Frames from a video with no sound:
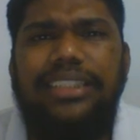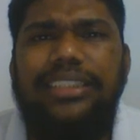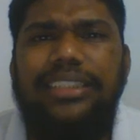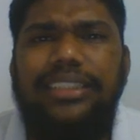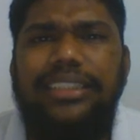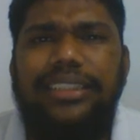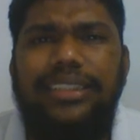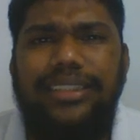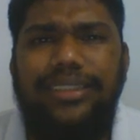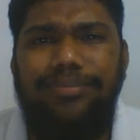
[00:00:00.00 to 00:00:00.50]

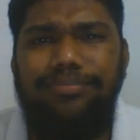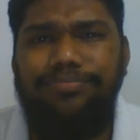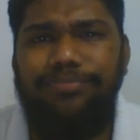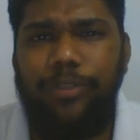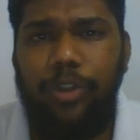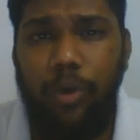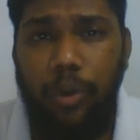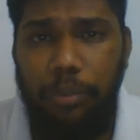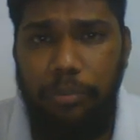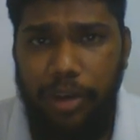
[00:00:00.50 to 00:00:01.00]
a
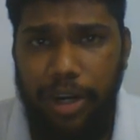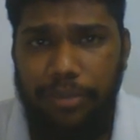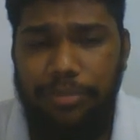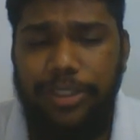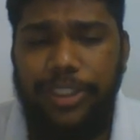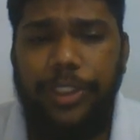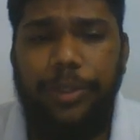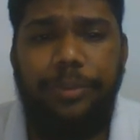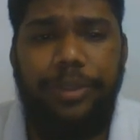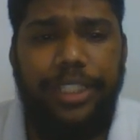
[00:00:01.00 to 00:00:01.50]
group 1
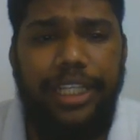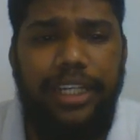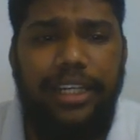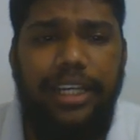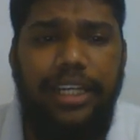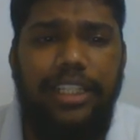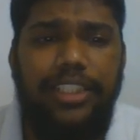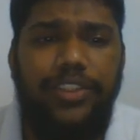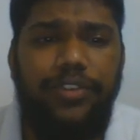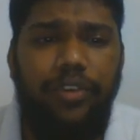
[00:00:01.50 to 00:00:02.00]
precipitate,
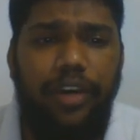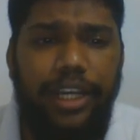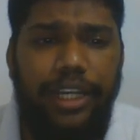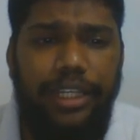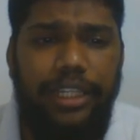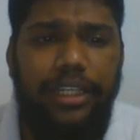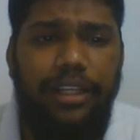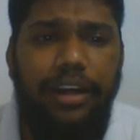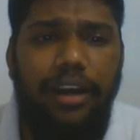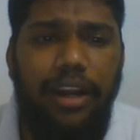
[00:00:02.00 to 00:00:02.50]
that is white
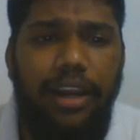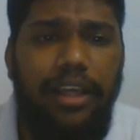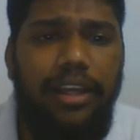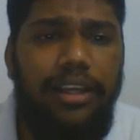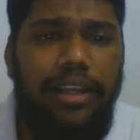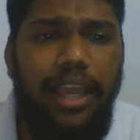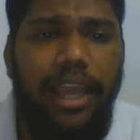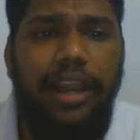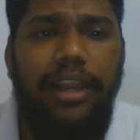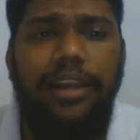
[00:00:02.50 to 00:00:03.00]
in
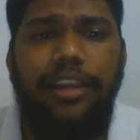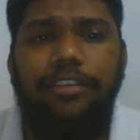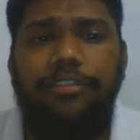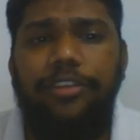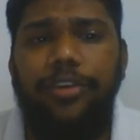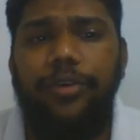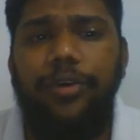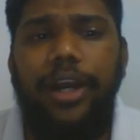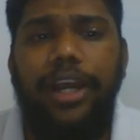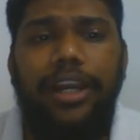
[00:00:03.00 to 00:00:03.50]
color, and
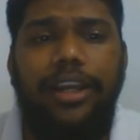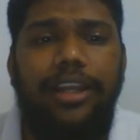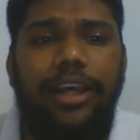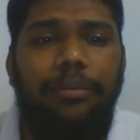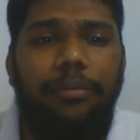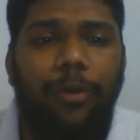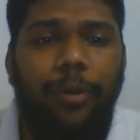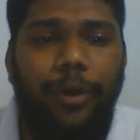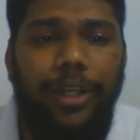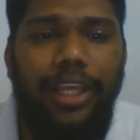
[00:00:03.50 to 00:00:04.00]
if you add
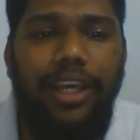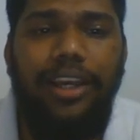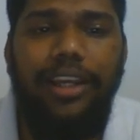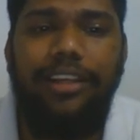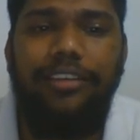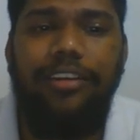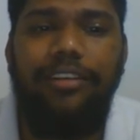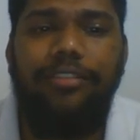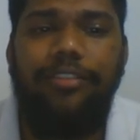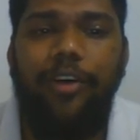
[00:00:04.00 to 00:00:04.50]
ammonia,
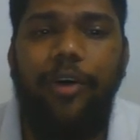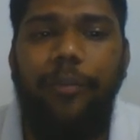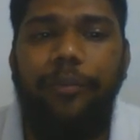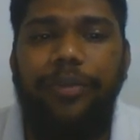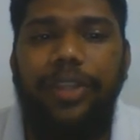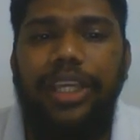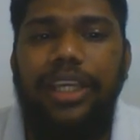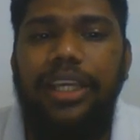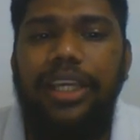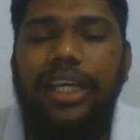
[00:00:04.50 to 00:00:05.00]
it will
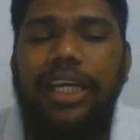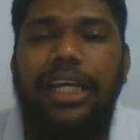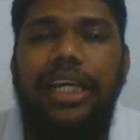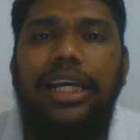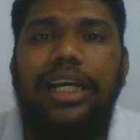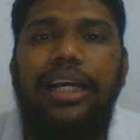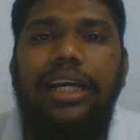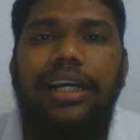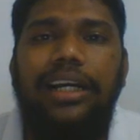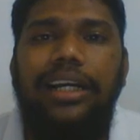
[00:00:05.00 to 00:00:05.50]
form the
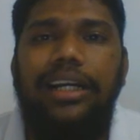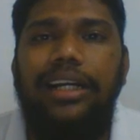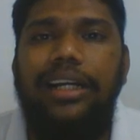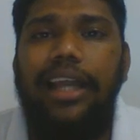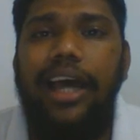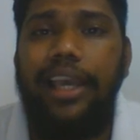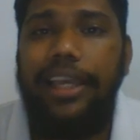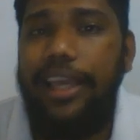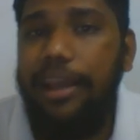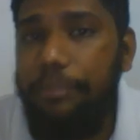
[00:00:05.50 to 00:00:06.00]

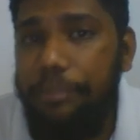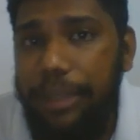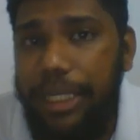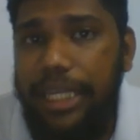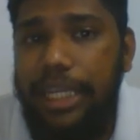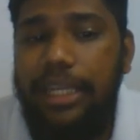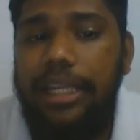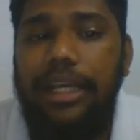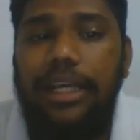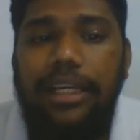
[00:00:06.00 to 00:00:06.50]

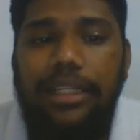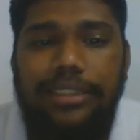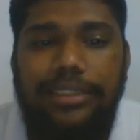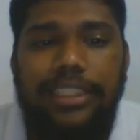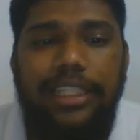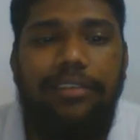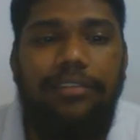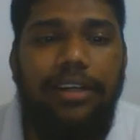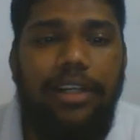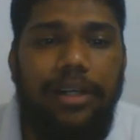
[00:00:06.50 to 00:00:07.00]
diamine
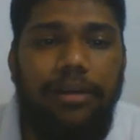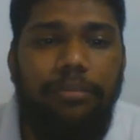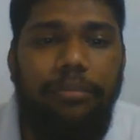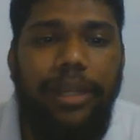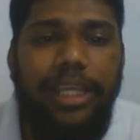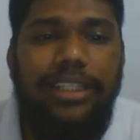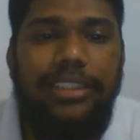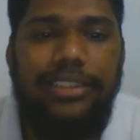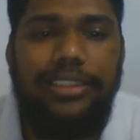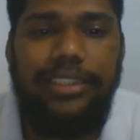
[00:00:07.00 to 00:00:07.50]
silver
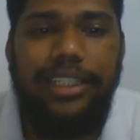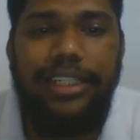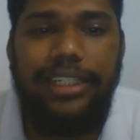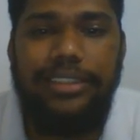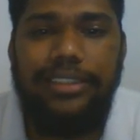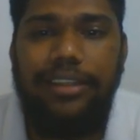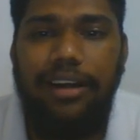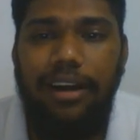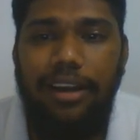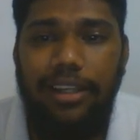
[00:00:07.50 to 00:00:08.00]
complex, that
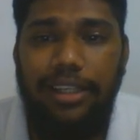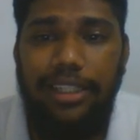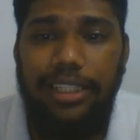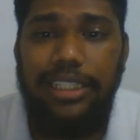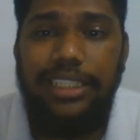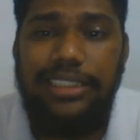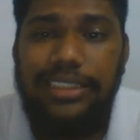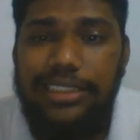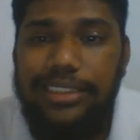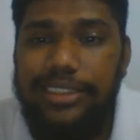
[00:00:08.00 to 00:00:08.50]
is
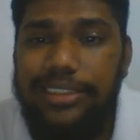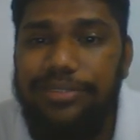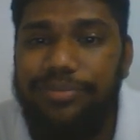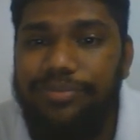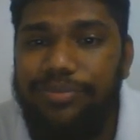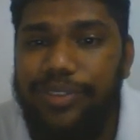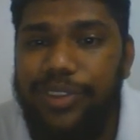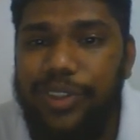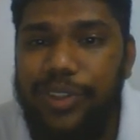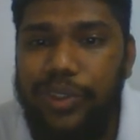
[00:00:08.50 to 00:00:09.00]
colorless.
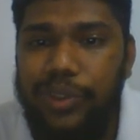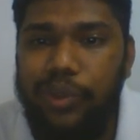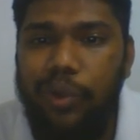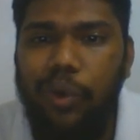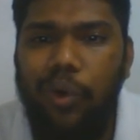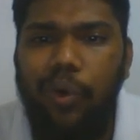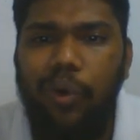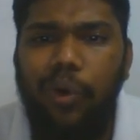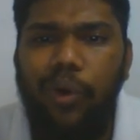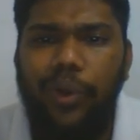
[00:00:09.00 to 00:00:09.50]

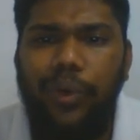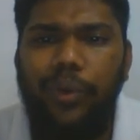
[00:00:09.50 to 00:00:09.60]
So